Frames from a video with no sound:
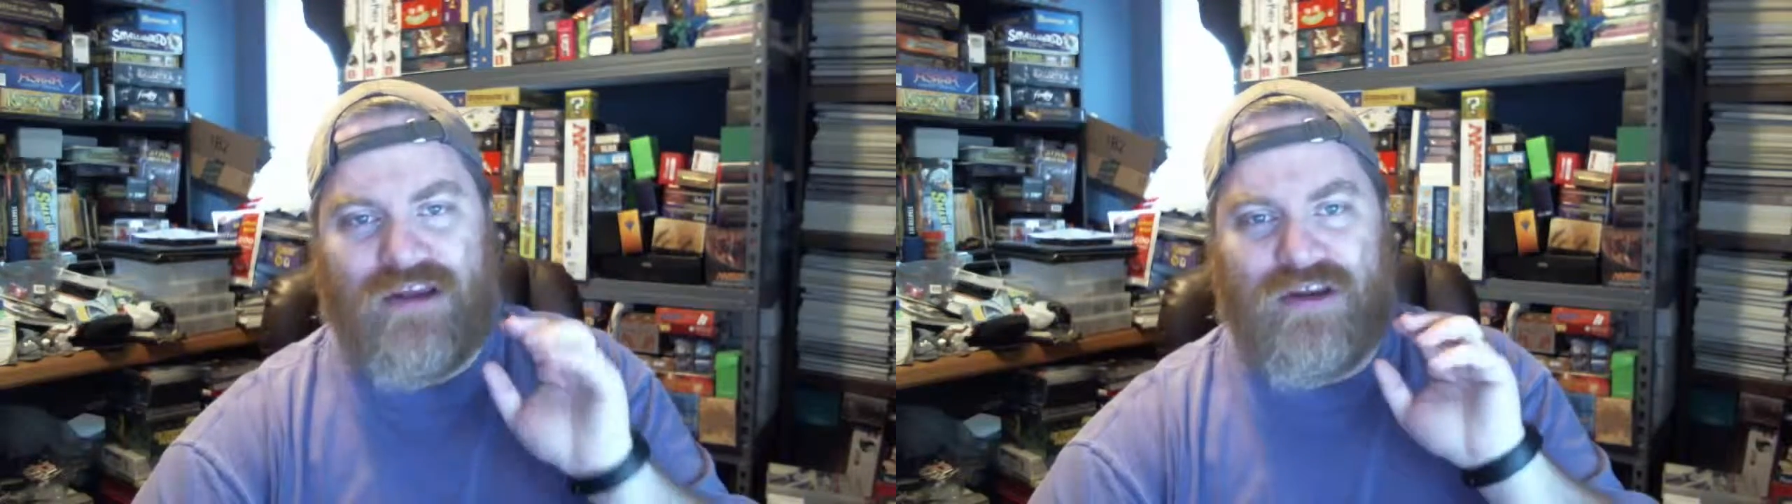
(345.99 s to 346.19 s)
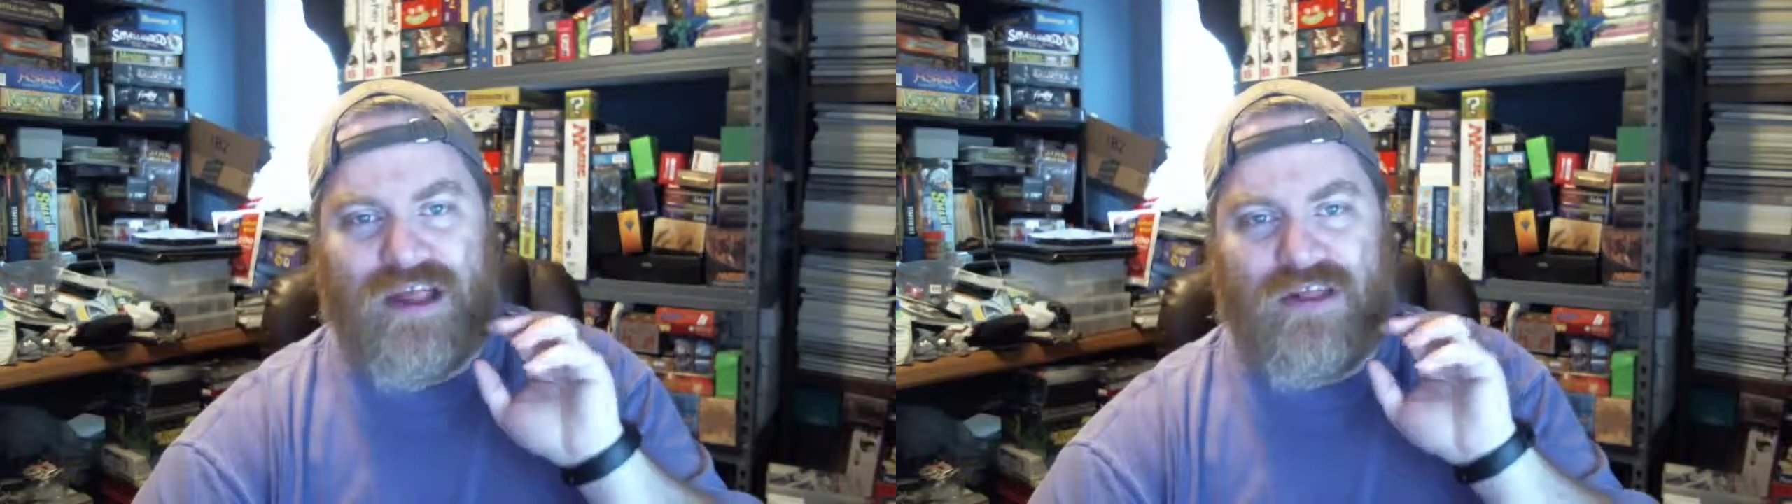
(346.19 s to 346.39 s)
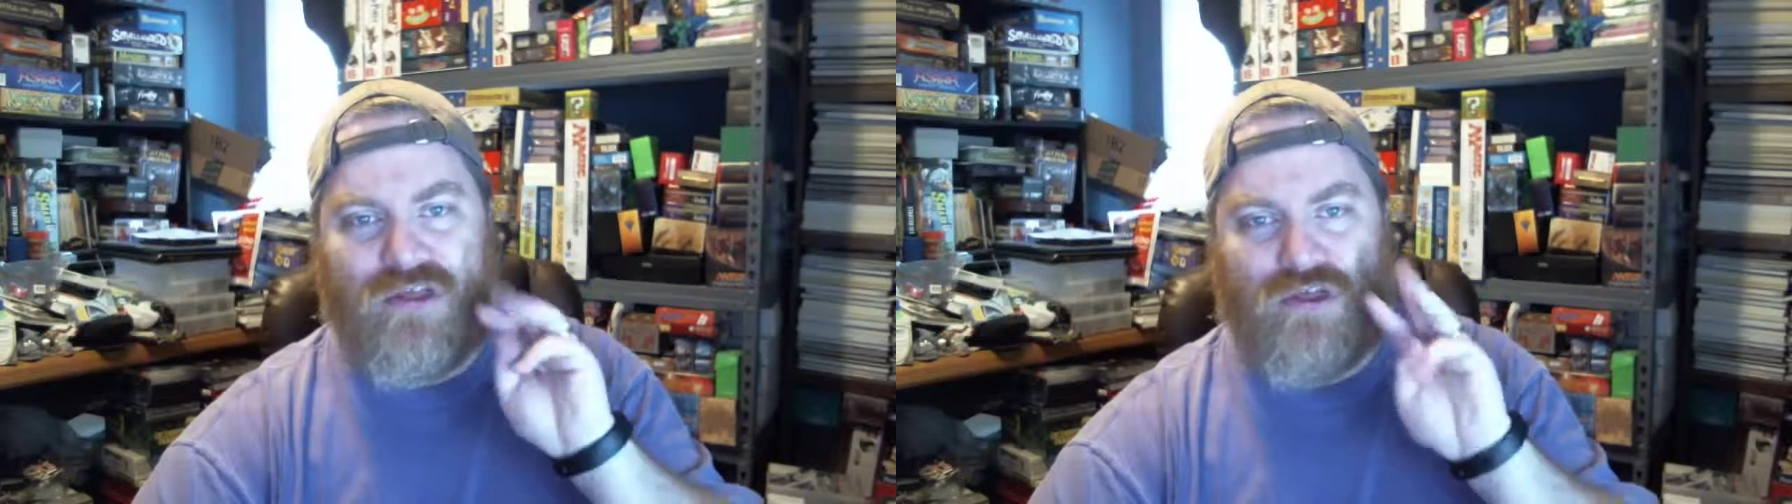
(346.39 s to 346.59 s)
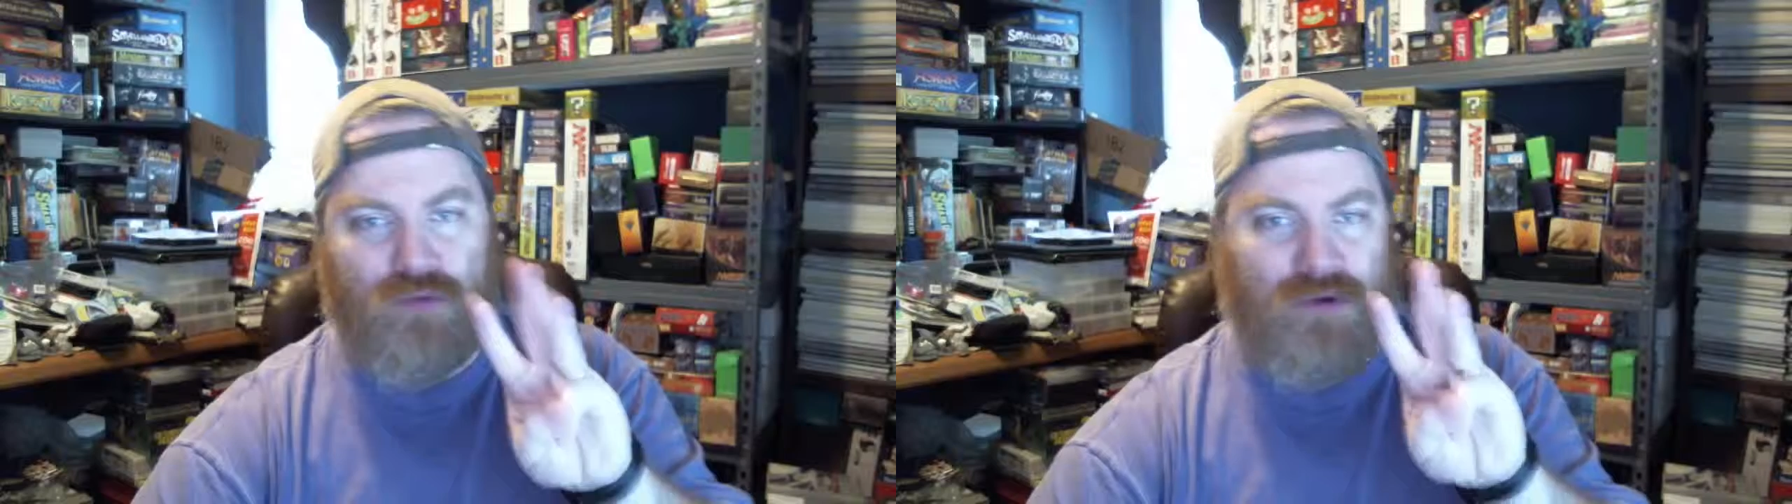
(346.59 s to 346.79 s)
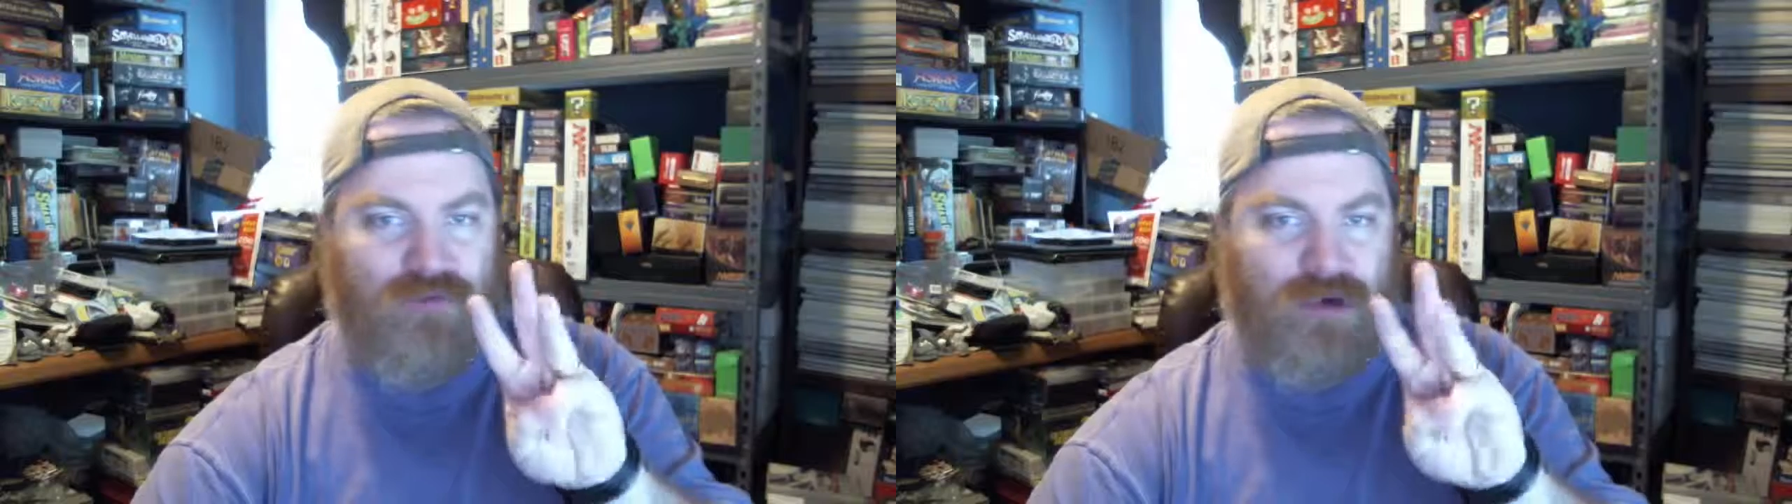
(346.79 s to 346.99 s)
you get
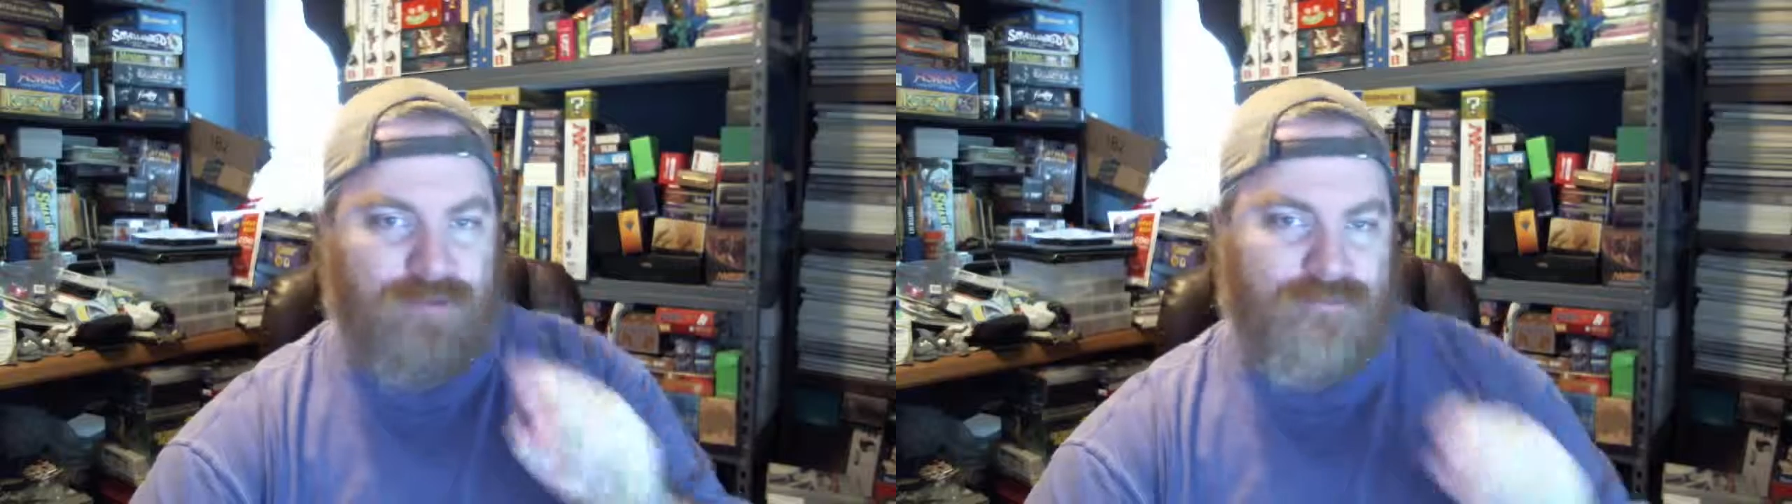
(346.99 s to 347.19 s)
three free.